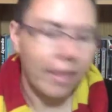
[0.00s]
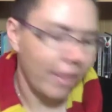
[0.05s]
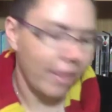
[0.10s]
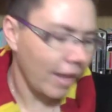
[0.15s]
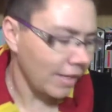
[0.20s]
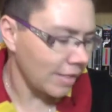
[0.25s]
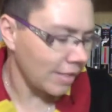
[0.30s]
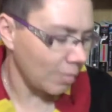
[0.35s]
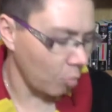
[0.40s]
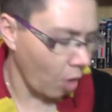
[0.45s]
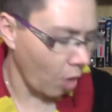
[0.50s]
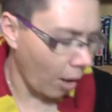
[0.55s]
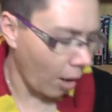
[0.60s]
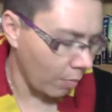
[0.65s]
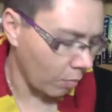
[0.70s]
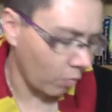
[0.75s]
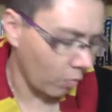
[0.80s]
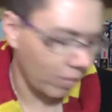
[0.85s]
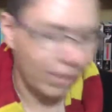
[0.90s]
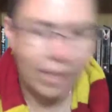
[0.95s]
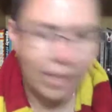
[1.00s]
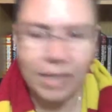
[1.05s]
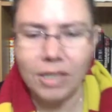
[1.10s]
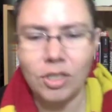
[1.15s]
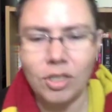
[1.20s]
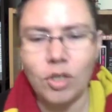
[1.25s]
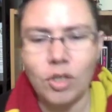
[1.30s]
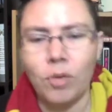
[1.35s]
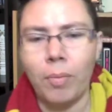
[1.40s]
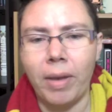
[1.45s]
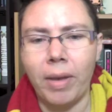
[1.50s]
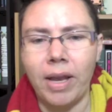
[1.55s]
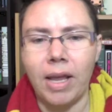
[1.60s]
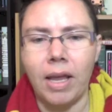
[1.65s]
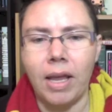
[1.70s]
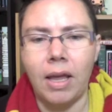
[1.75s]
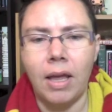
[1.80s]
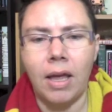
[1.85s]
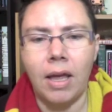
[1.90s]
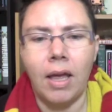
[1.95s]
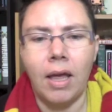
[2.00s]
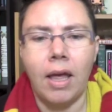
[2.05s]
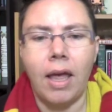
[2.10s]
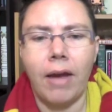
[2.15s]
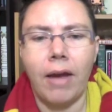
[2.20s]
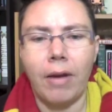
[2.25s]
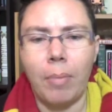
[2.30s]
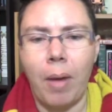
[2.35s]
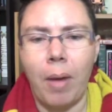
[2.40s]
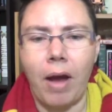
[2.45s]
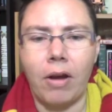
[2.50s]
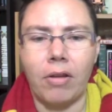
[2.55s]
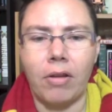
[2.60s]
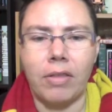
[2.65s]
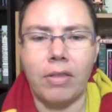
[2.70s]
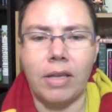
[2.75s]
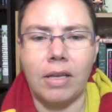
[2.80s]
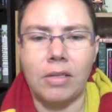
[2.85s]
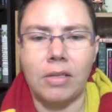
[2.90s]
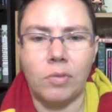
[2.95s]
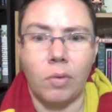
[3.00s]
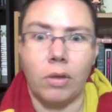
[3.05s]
That's the problem with getting too many Harry Potter things.